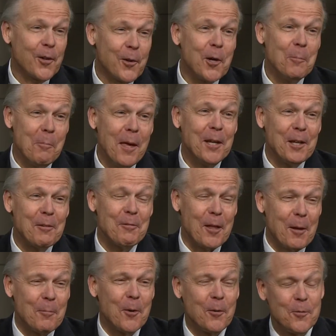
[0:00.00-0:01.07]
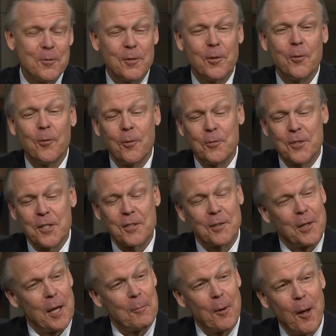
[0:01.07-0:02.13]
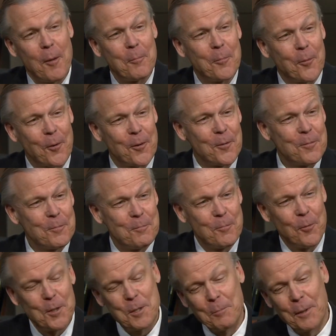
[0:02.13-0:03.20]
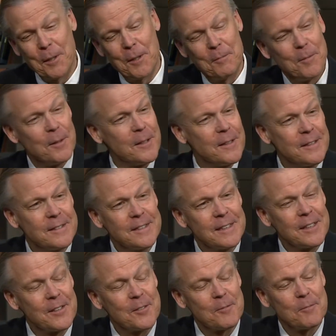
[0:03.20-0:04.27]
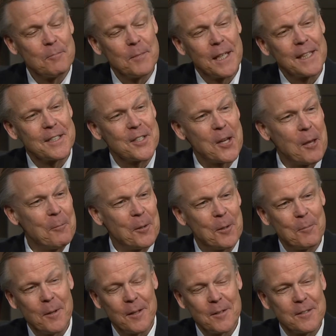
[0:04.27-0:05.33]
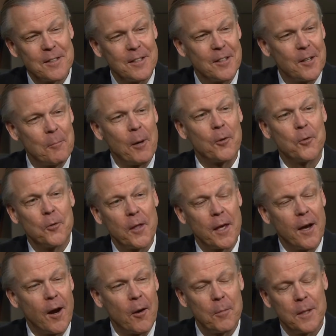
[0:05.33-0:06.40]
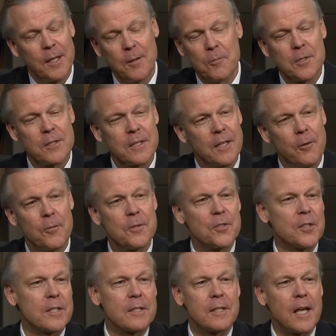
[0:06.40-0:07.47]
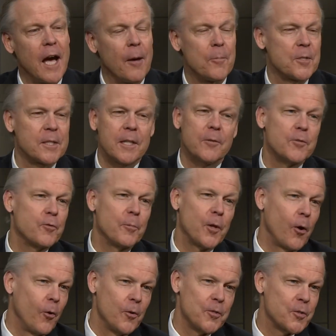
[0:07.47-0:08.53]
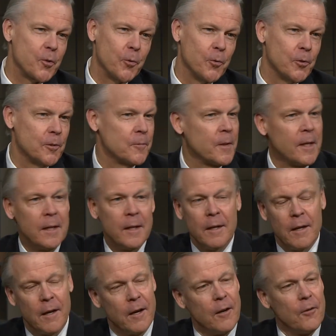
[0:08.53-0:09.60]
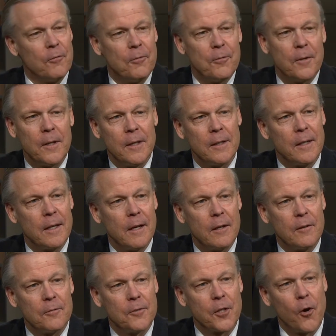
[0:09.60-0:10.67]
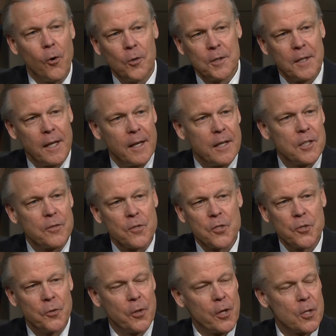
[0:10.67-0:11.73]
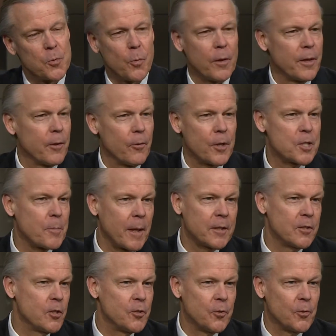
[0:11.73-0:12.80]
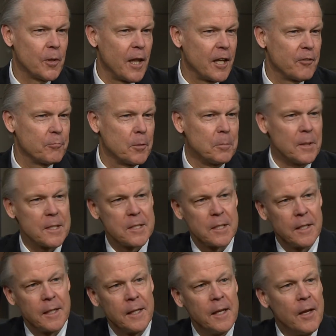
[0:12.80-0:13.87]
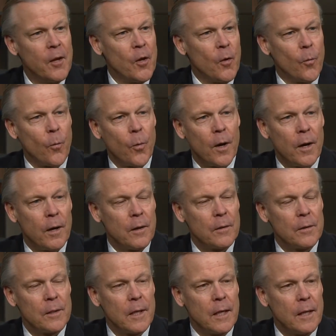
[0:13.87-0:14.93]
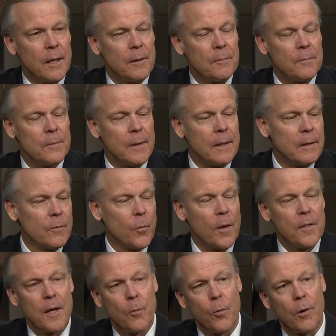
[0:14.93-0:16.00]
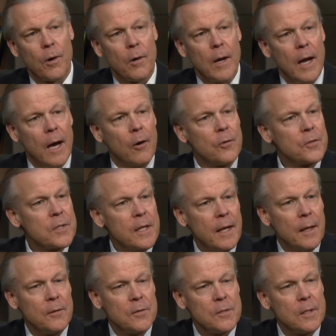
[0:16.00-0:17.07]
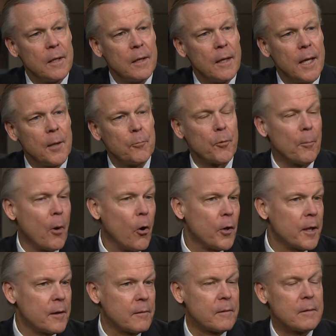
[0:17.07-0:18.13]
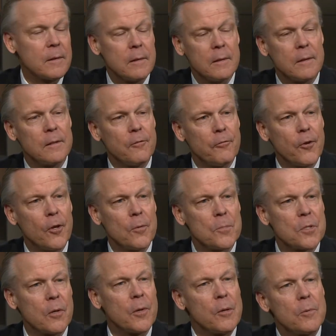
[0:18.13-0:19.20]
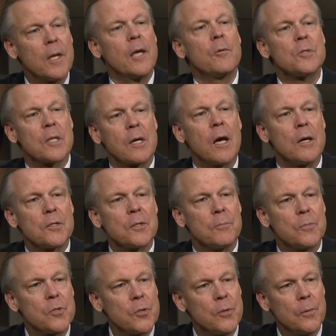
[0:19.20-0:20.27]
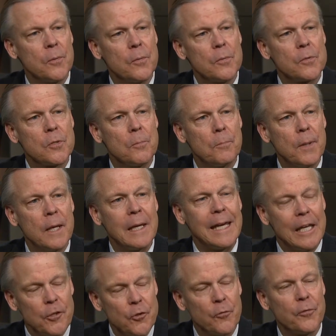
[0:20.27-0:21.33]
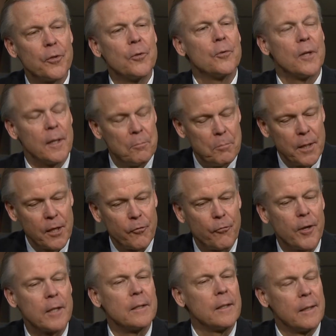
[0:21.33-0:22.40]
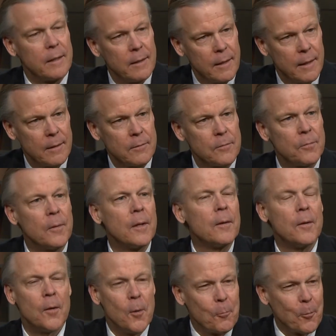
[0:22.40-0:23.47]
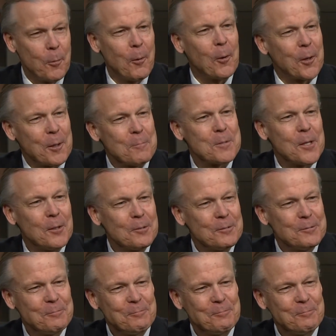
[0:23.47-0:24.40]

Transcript: good many of them who, who just clam up or want to be, uh, you know, make a statement about uh, hmm. about who they are. But he was he was just the opposite. He was from the old school of uh, of the golden age of the studios, where they were expected to do a lot of publicity, where um, when they were out and uh, and promoting the film. So he he was accustomed to to being interviewed and being friendly and promoting himself.